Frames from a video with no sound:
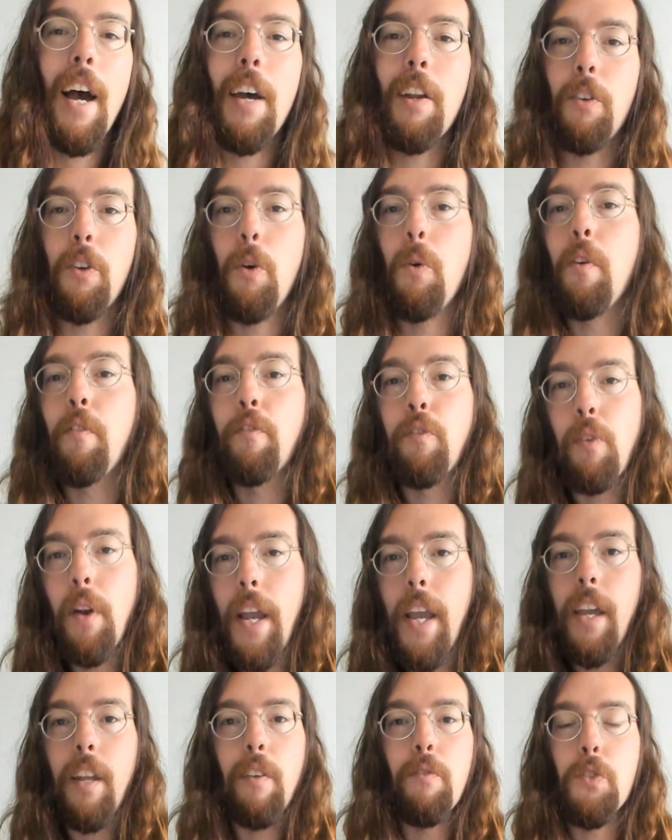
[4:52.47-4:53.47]
I don't know
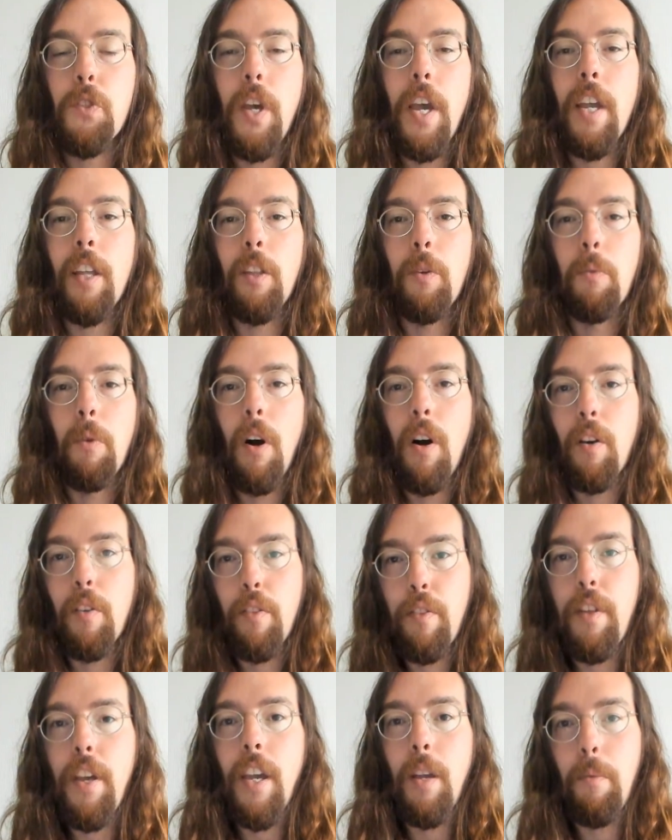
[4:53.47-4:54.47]
afraid of saying the wrong
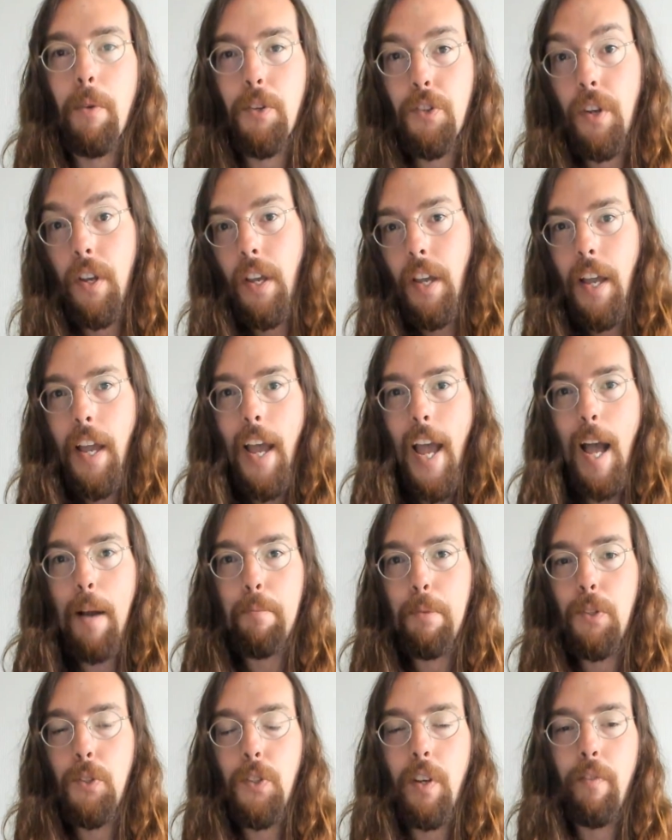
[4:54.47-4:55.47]
thing, which
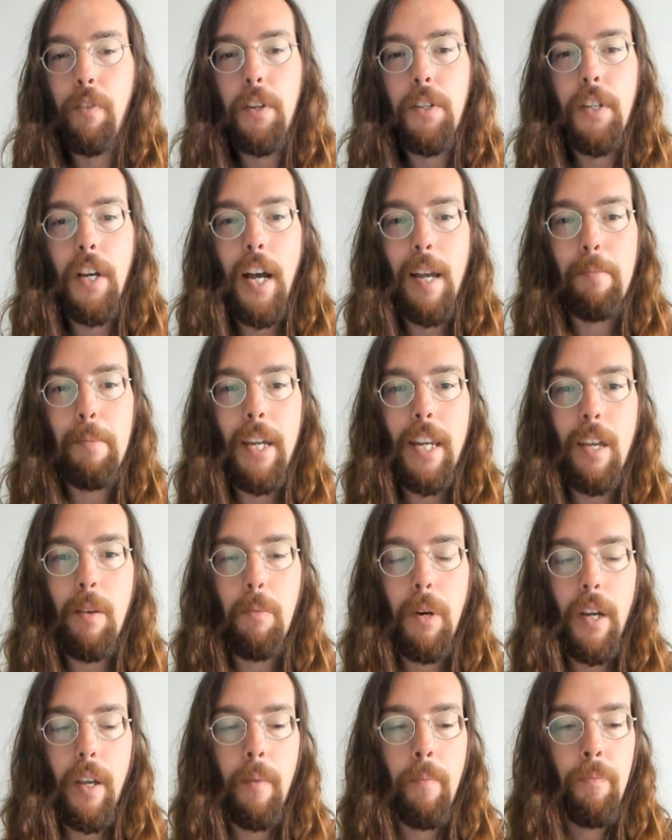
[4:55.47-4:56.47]
happens every time
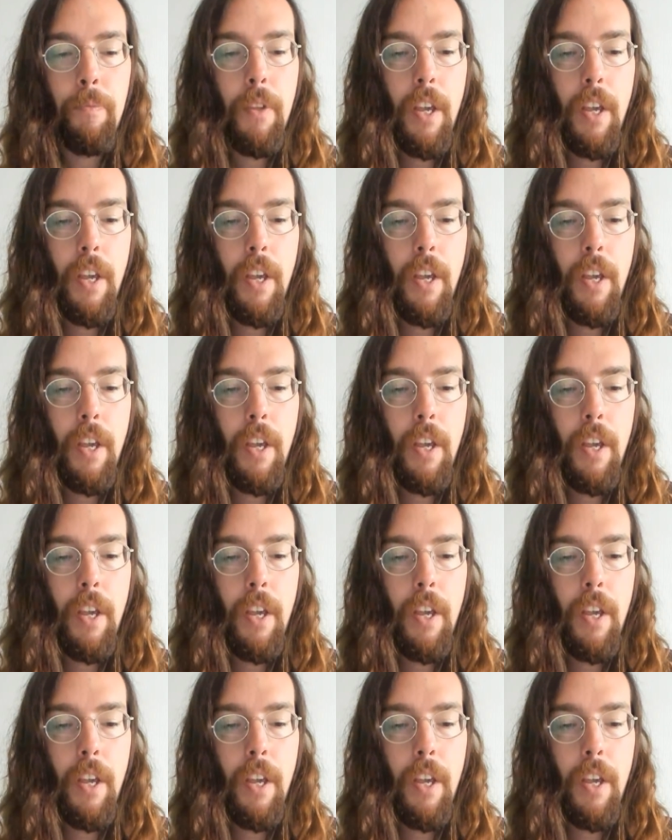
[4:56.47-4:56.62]
anyway.